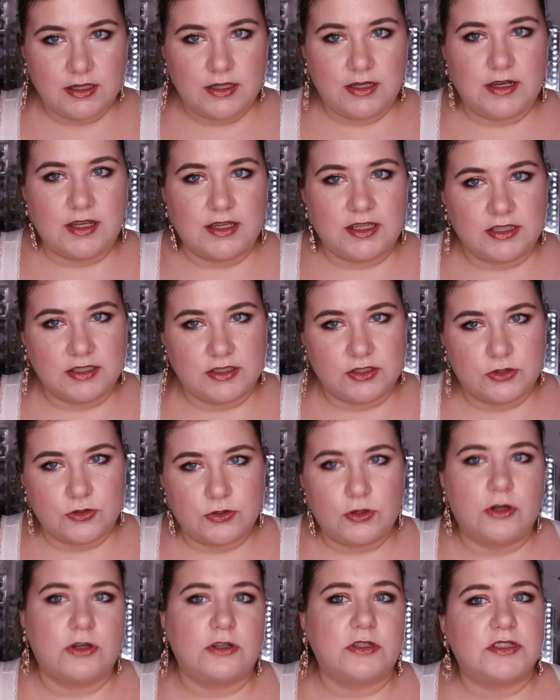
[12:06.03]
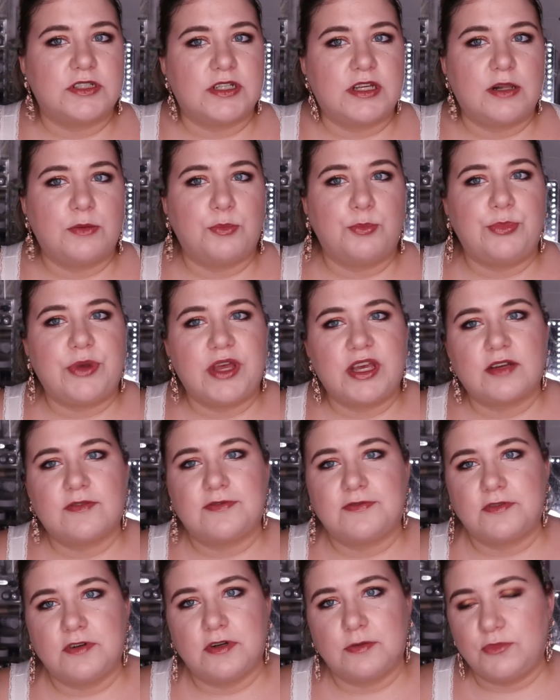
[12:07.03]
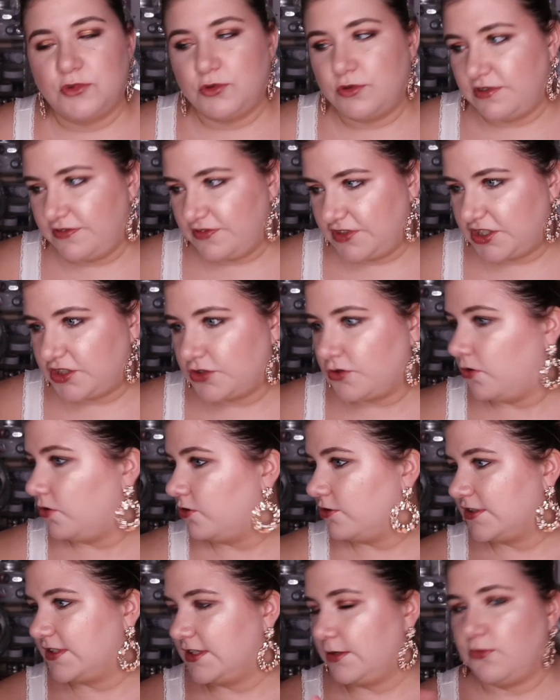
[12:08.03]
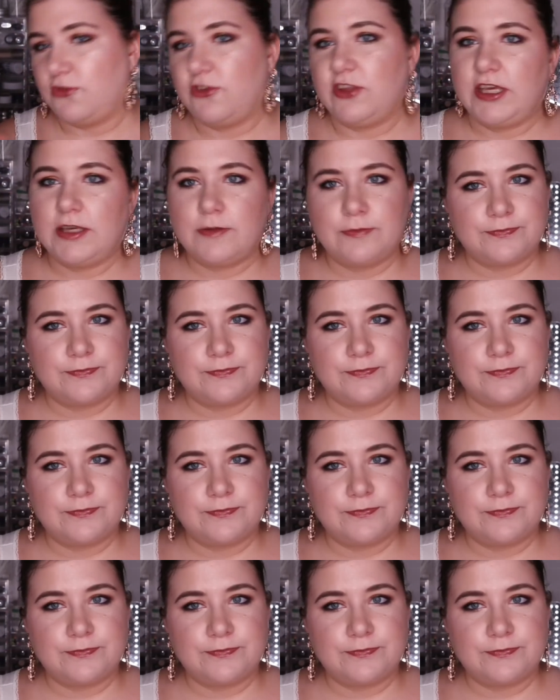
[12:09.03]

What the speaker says: like a crocodile bag from Louis Vuitton or something.